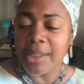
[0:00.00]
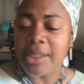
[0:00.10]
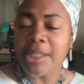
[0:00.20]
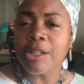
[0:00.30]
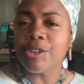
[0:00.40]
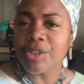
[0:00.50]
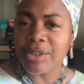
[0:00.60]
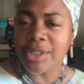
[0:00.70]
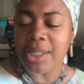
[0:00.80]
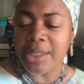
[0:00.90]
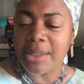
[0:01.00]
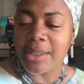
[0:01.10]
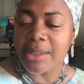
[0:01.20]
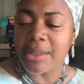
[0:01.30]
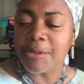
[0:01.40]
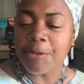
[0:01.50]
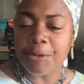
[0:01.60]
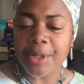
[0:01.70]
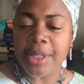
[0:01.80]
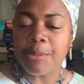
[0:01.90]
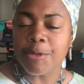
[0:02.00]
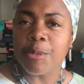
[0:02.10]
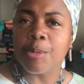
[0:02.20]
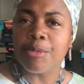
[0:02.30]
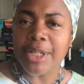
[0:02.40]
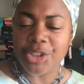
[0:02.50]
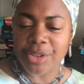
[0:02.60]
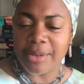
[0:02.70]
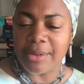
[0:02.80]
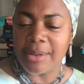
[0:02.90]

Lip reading: social justice, and freedom from oppression.